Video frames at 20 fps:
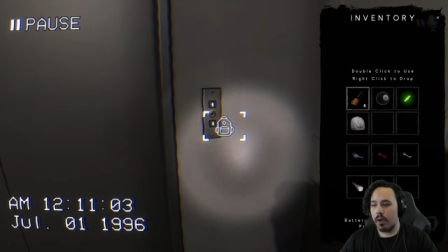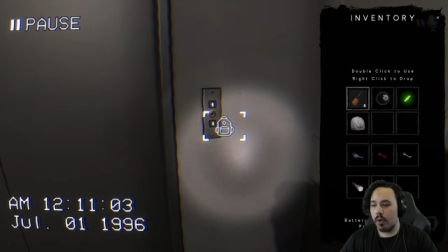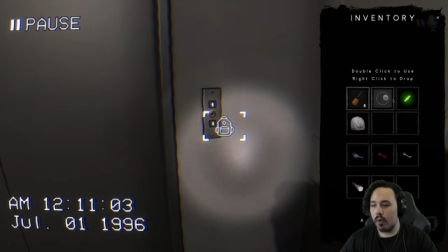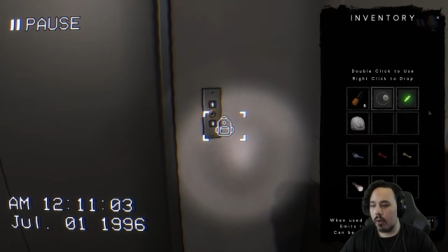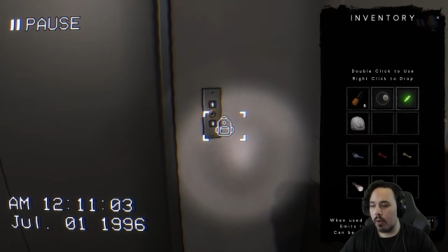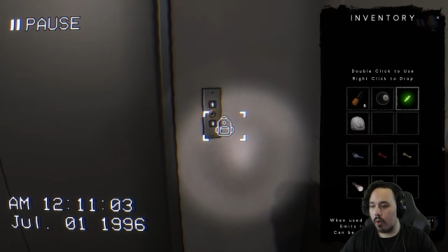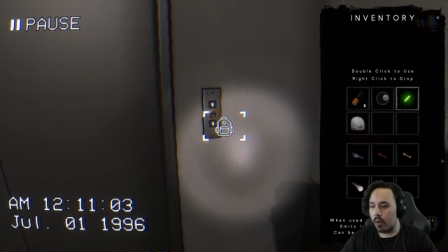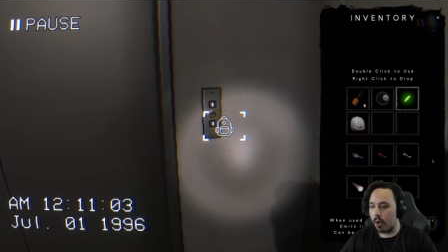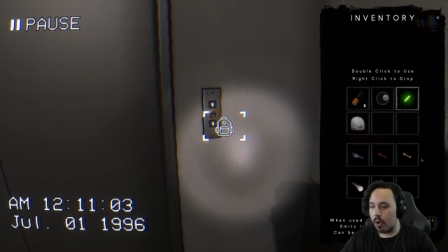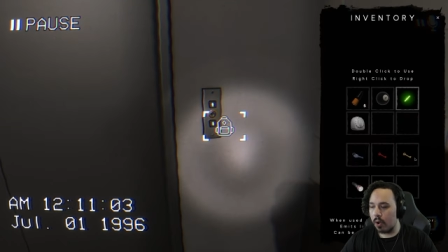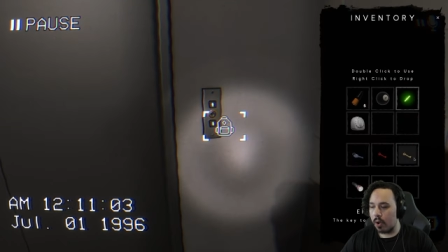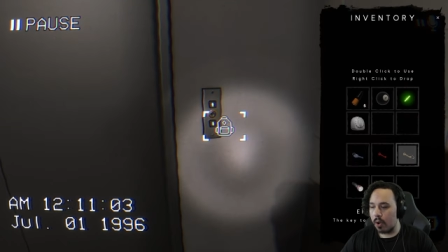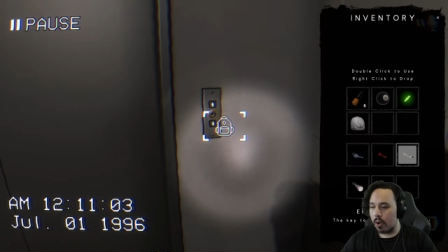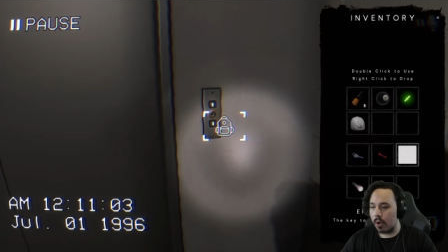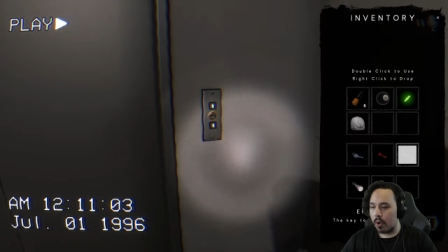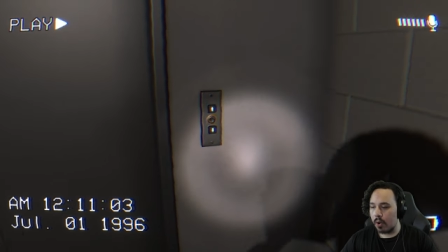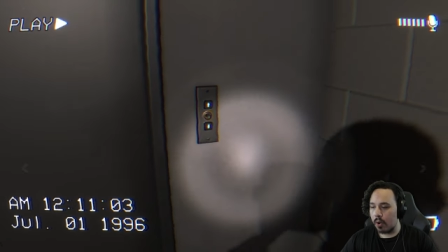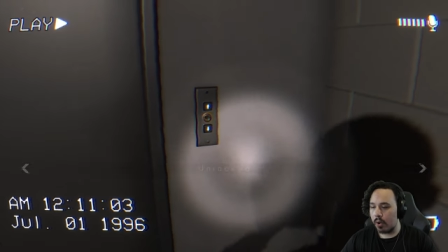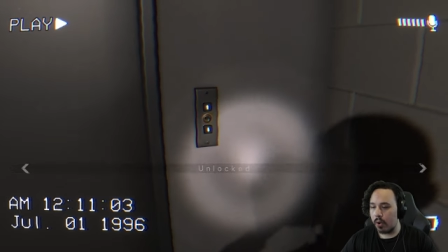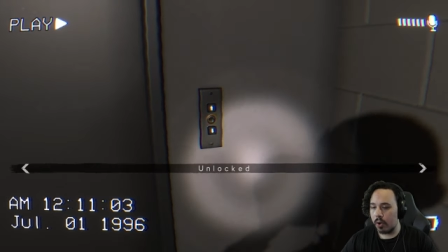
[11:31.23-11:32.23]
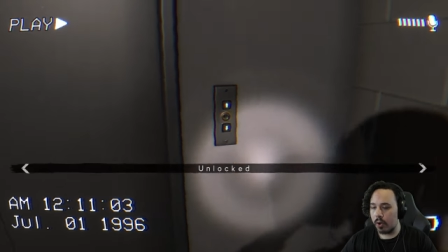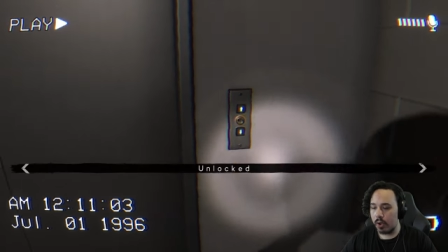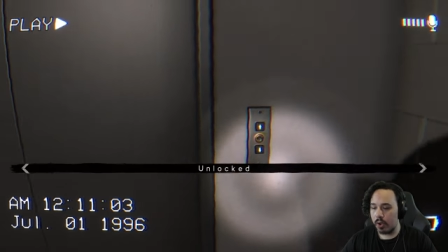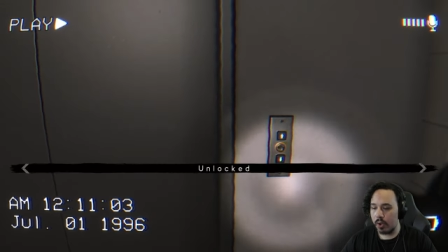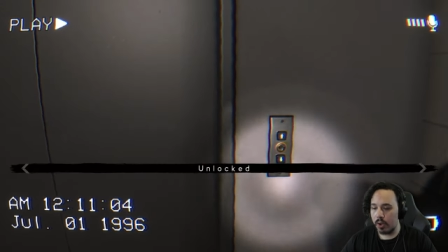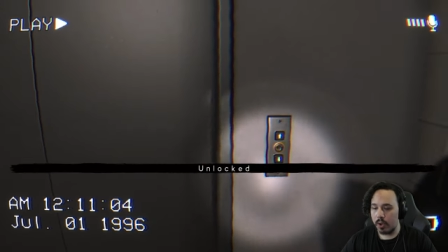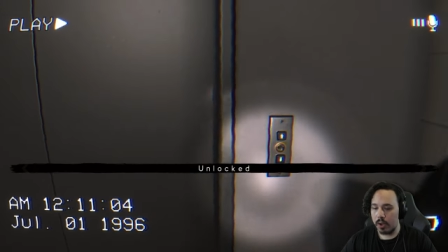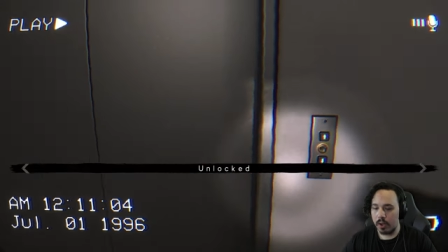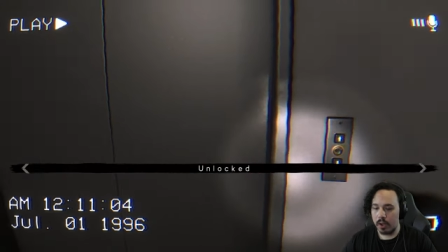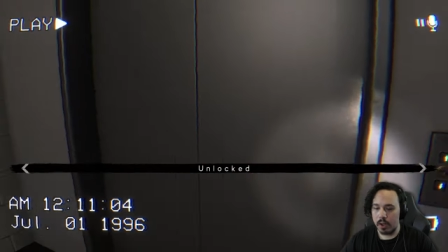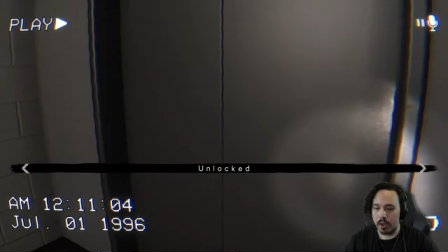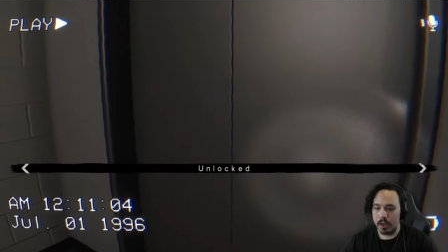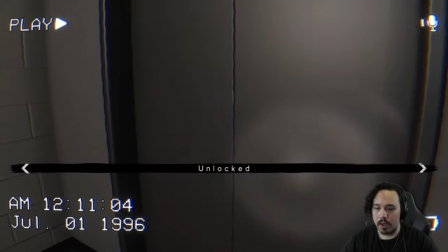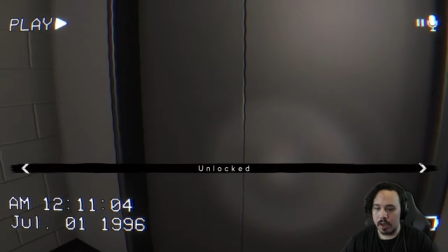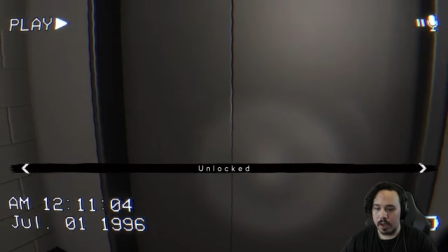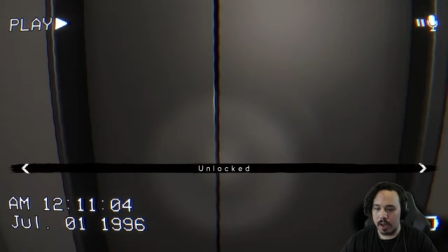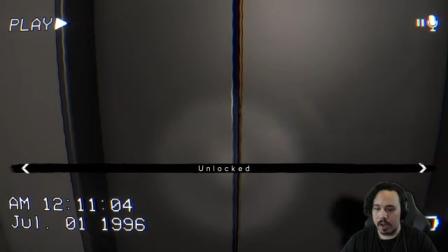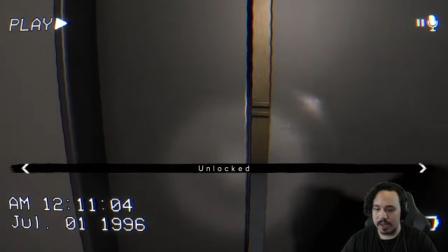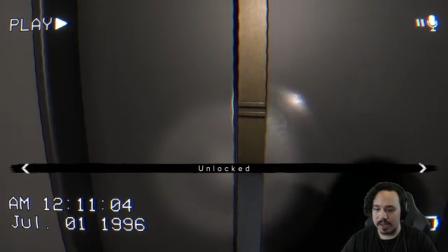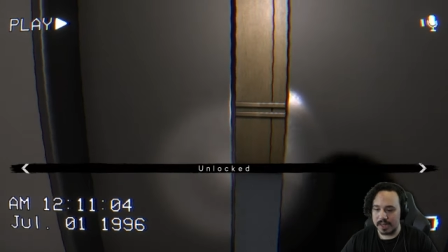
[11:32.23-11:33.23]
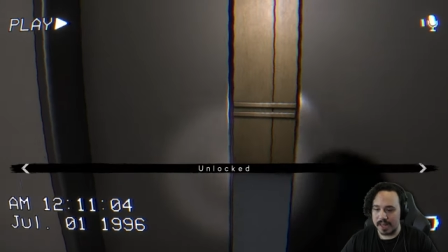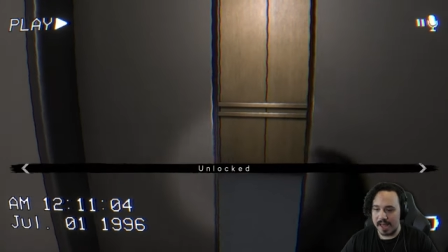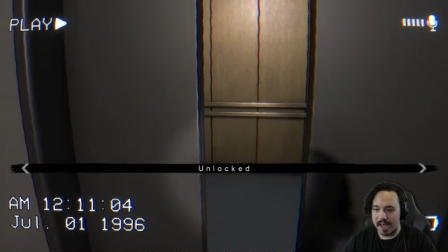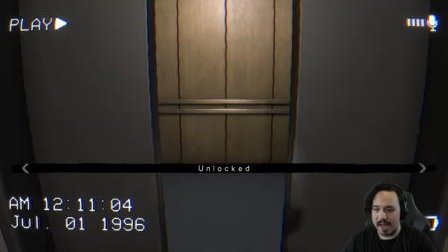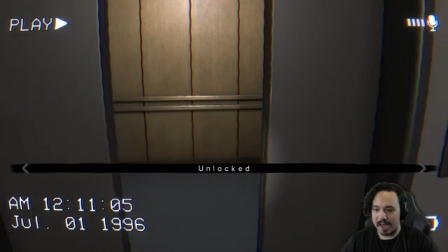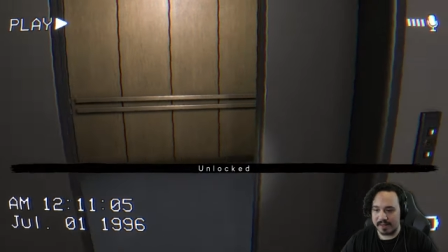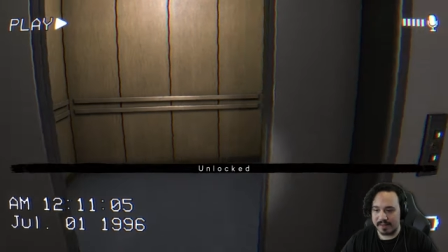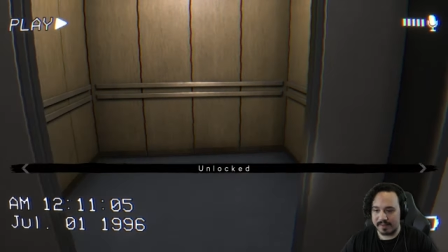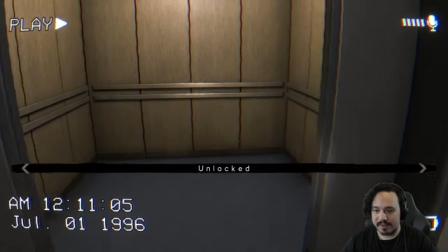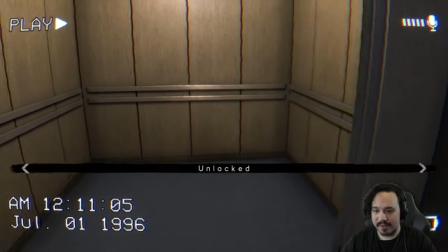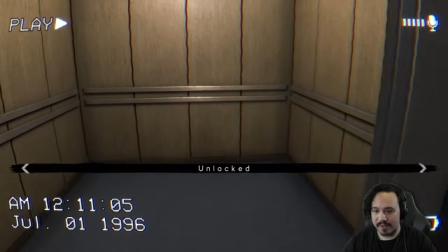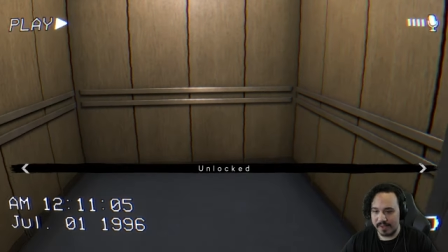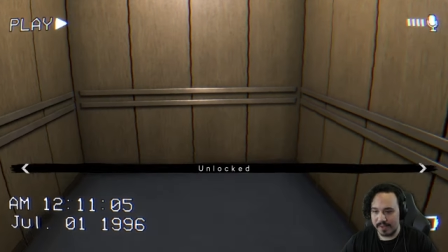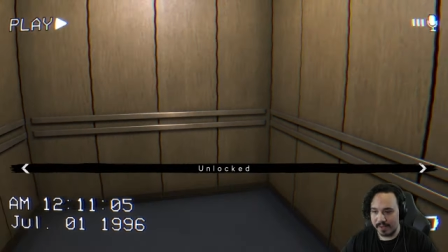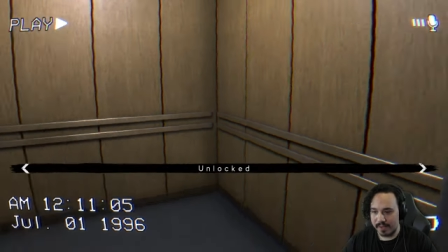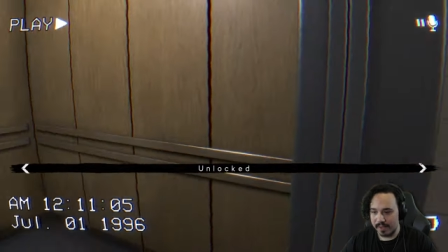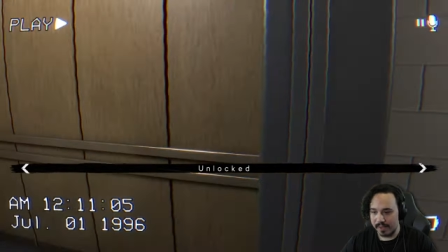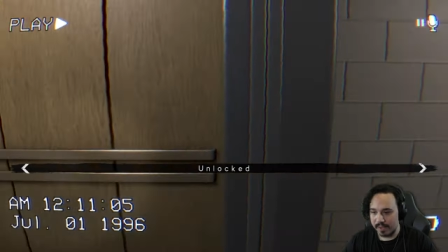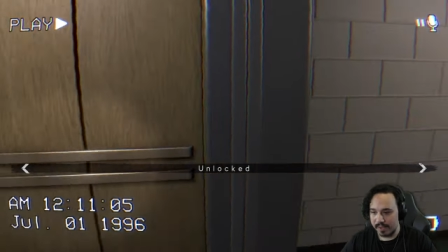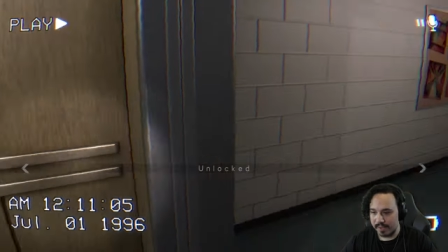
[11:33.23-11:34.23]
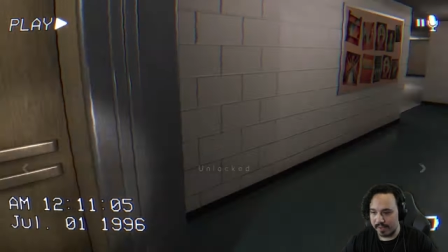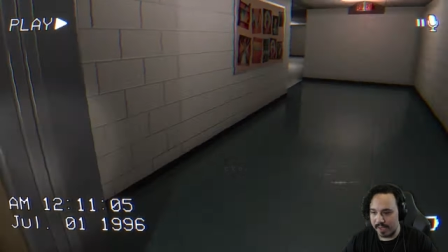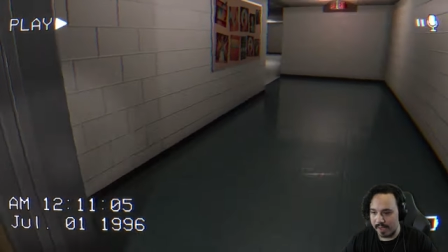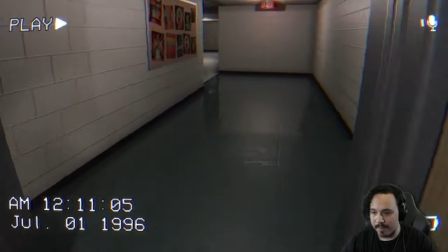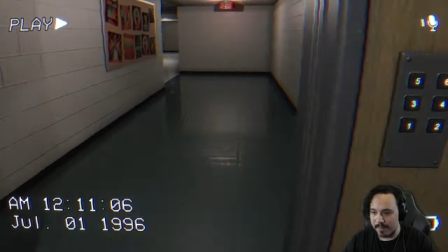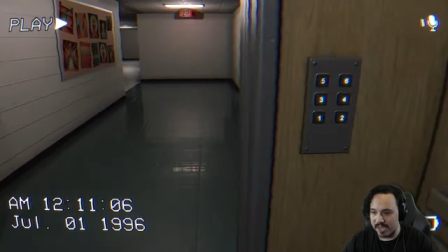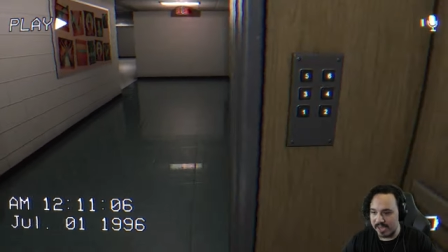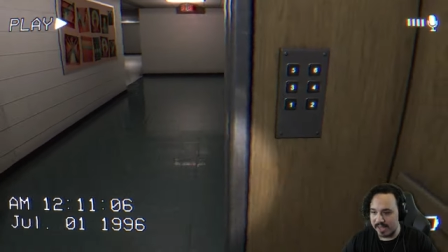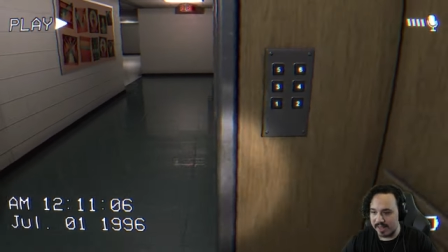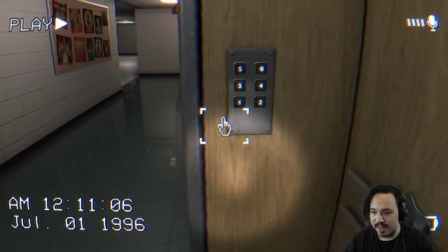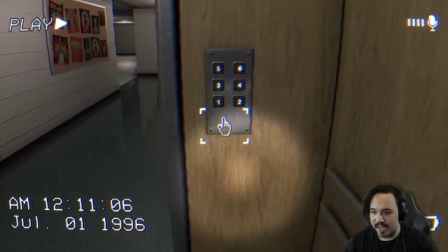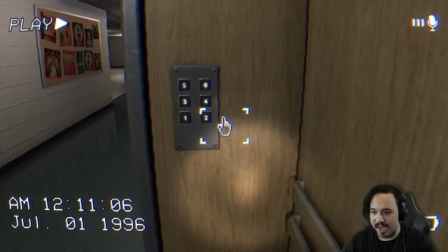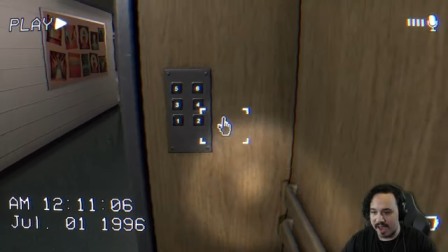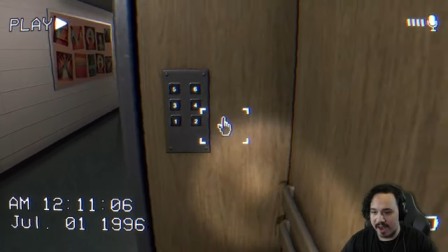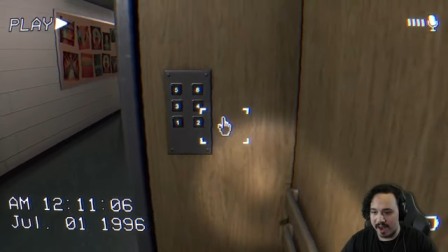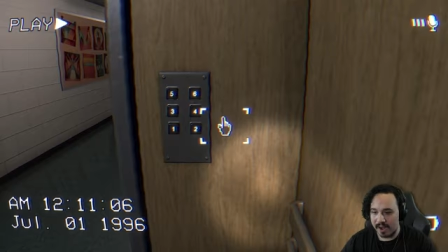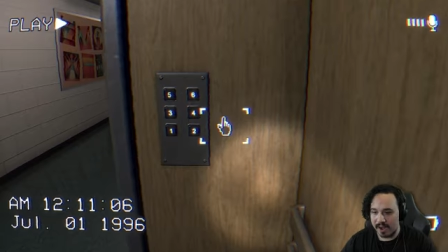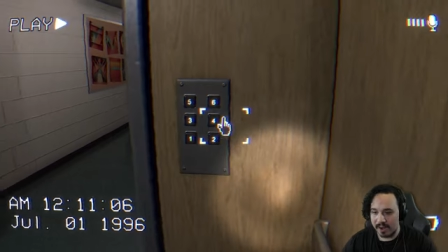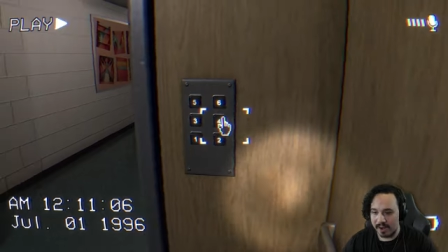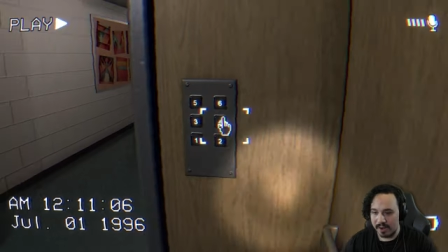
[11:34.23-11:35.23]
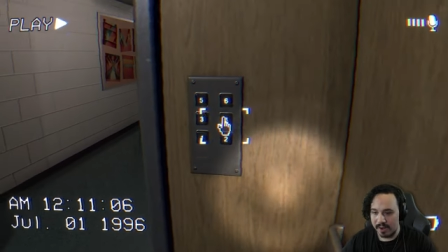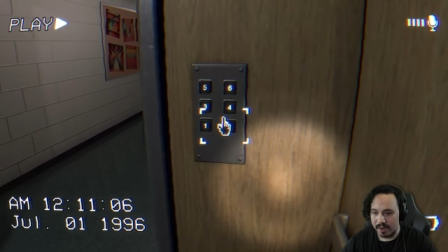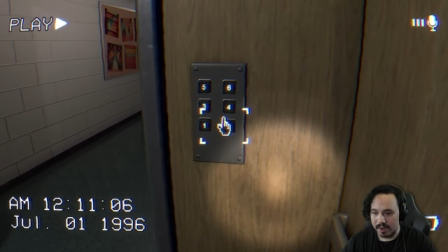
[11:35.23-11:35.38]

Whoo! Unlocked. Get me in there.